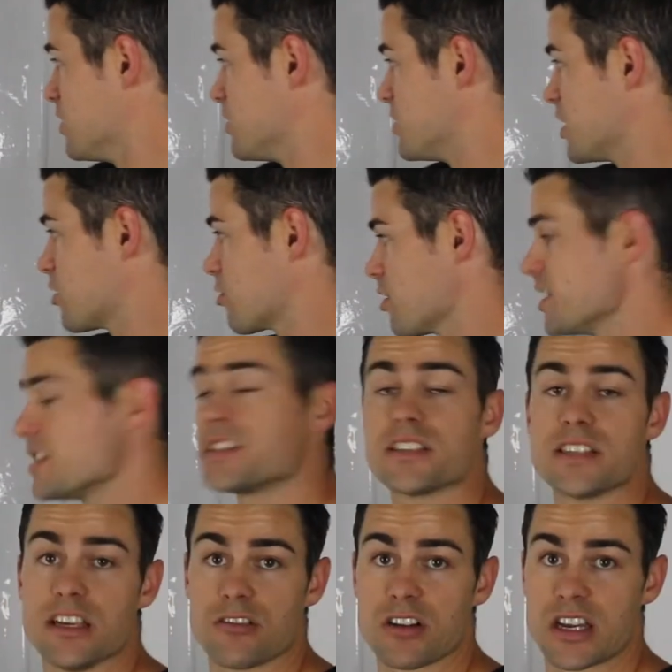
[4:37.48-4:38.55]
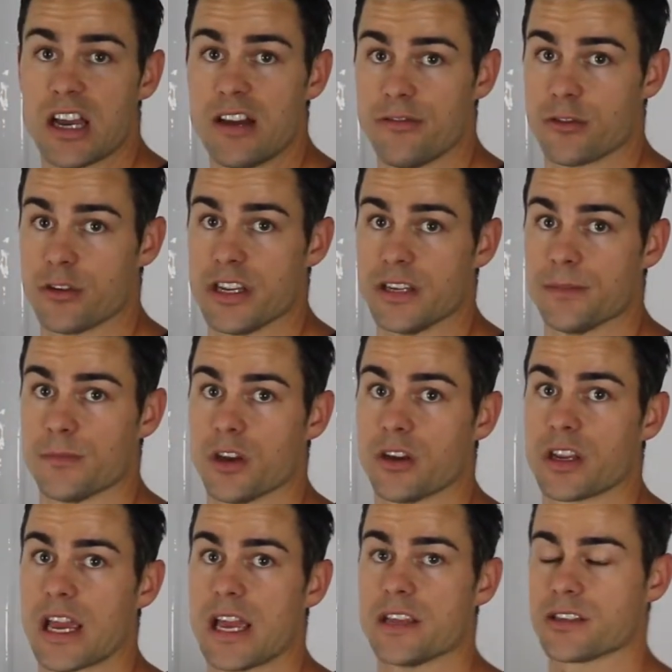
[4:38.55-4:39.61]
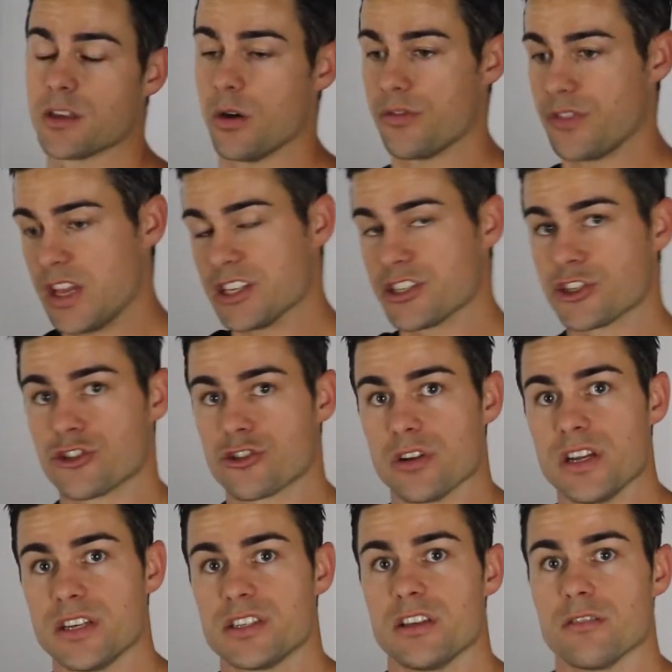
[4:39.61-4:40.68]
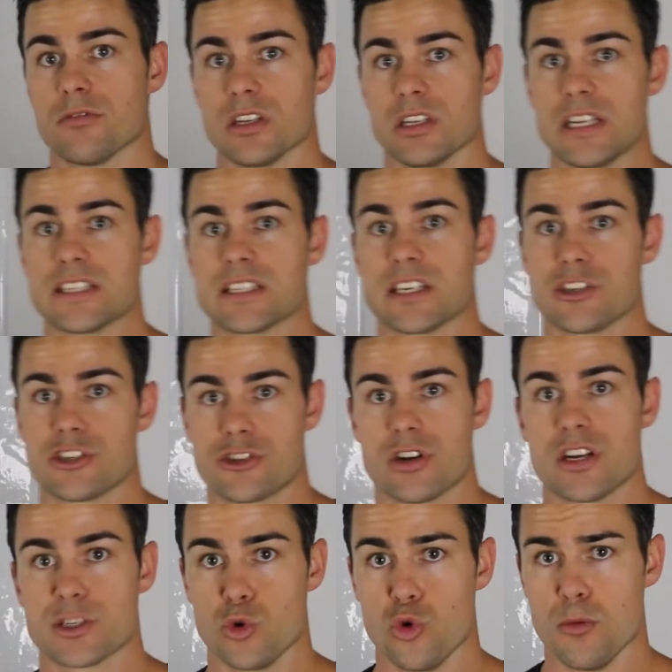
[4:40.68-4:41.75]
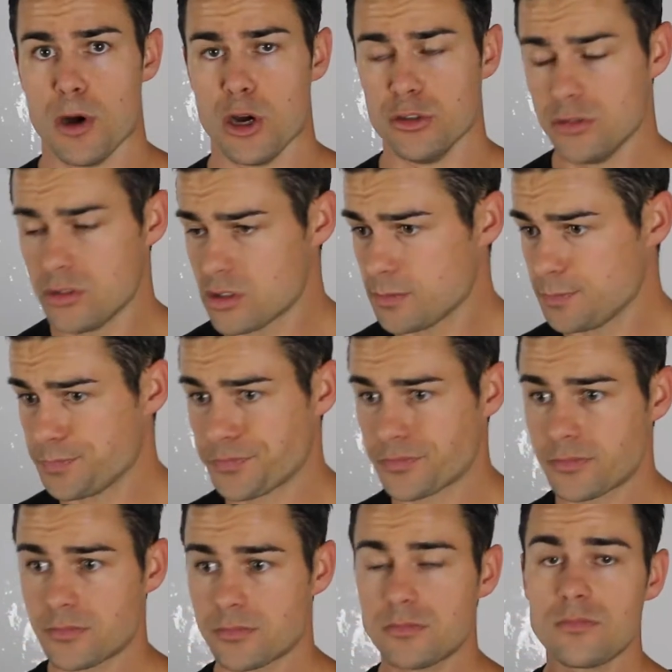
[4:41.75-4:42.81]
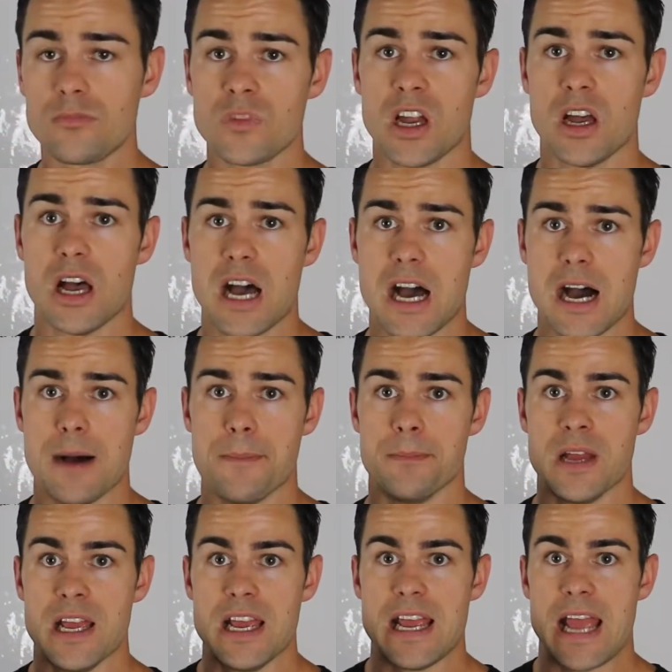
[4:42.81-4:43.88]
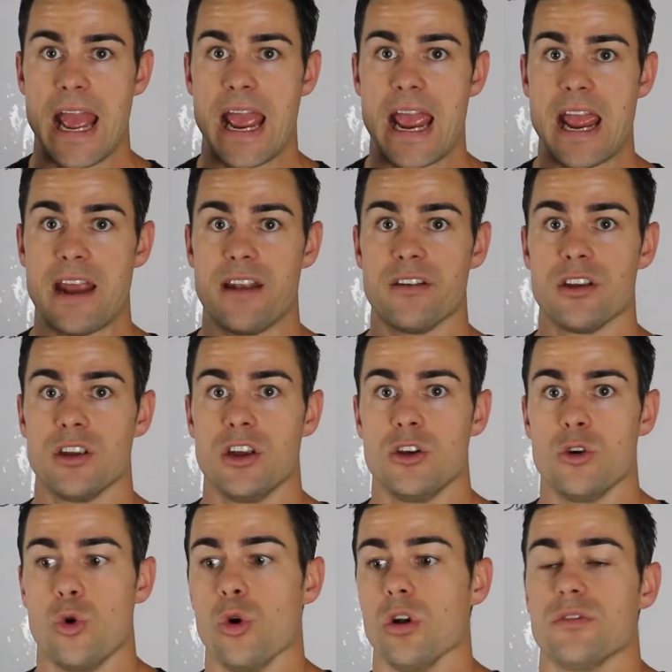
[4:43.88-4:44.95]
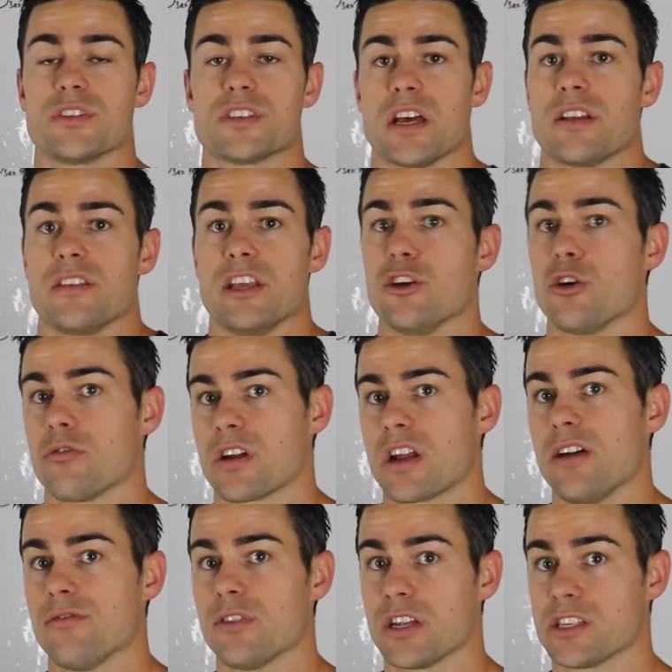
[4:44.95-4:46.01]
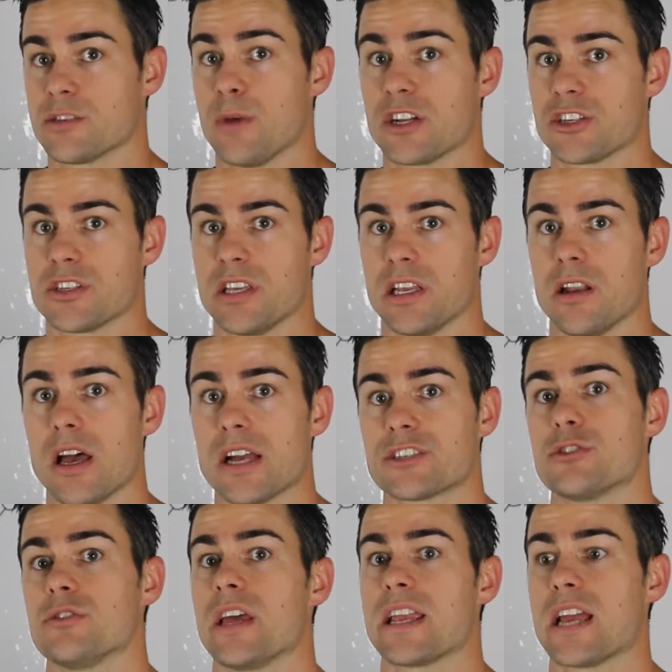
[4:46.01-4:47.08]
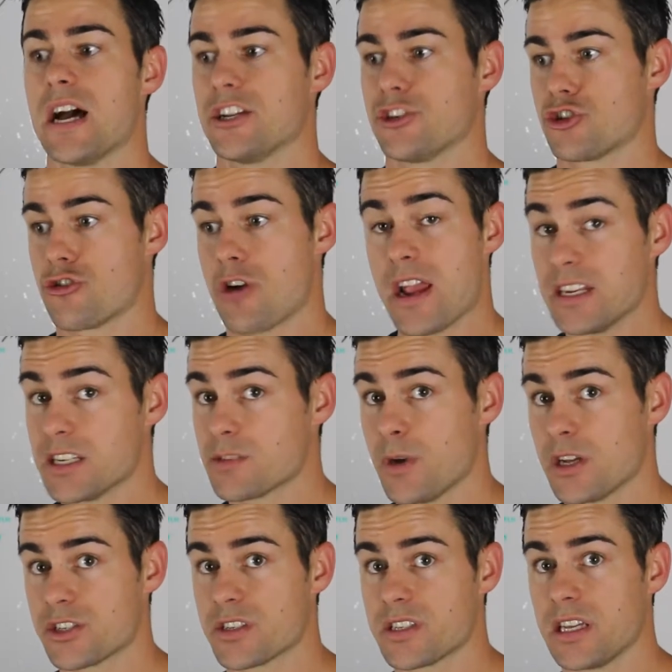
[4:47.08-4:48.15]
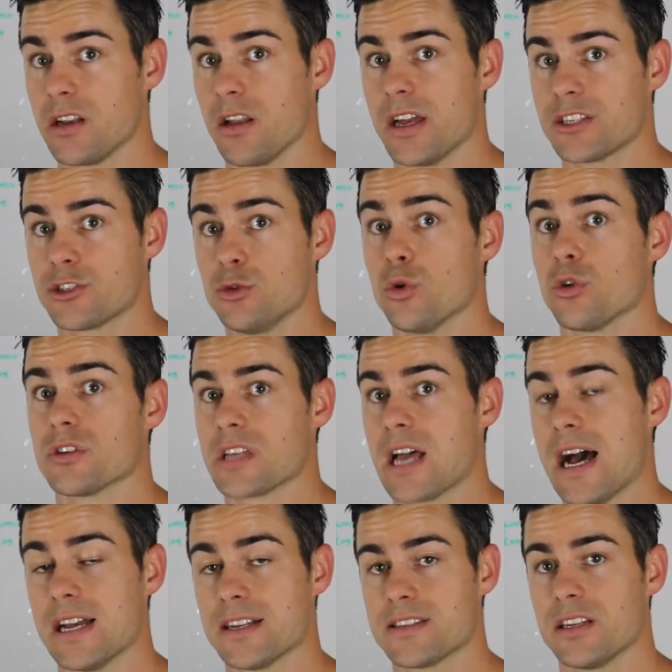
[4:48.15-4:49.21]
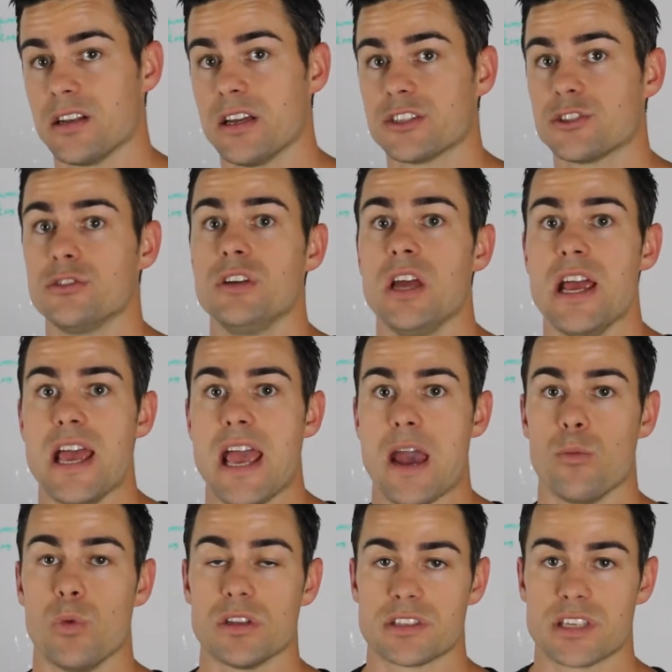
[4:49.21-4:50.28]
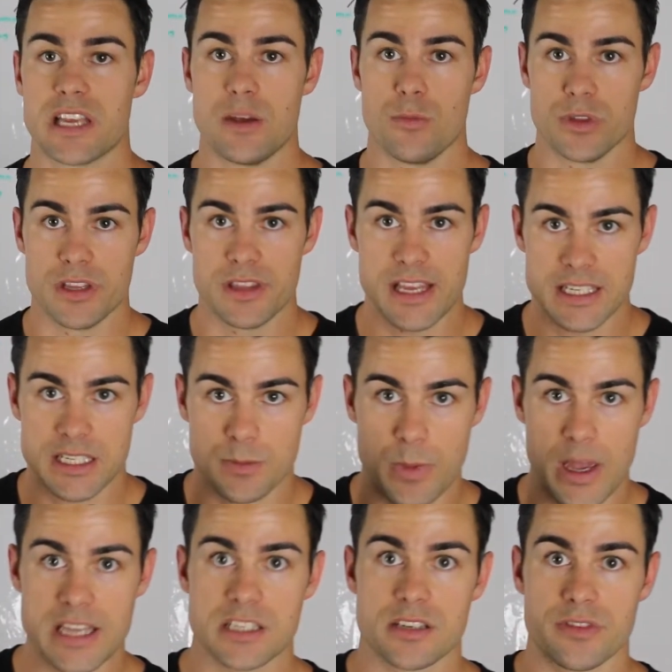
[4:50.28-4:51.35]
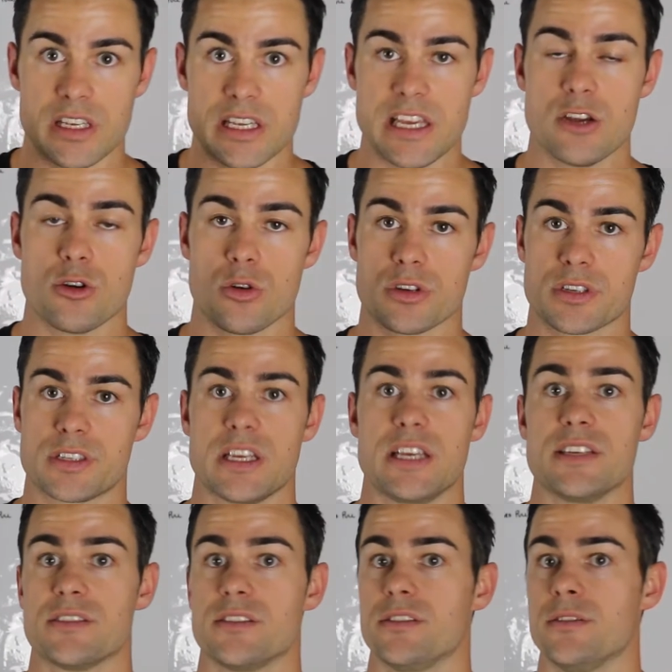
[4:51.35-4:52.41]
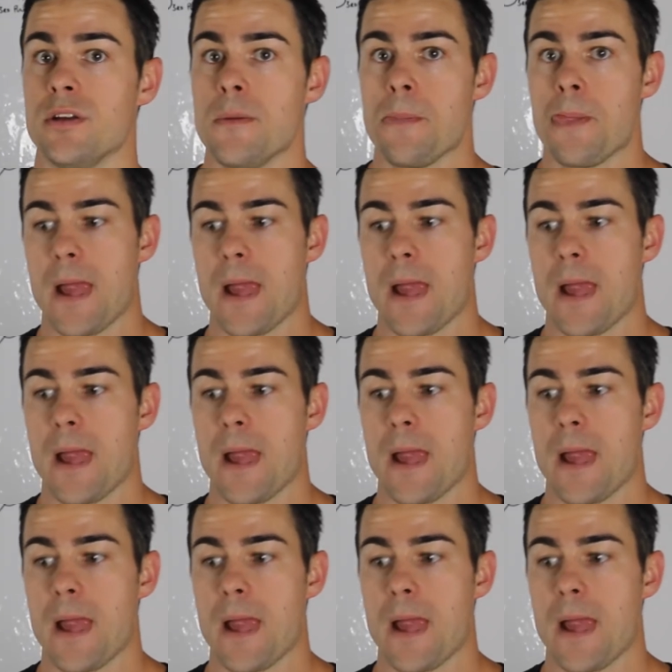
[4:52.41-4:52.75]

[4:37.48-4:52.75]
decreases their recovery, okay? So if they're stressed, they're releasing stress hormones, and all of a sudden they're not recovering as much as they'd like to, they can't train as much as they'd like to, or as hard as they'd like to, and once again, within that space of a year or a season,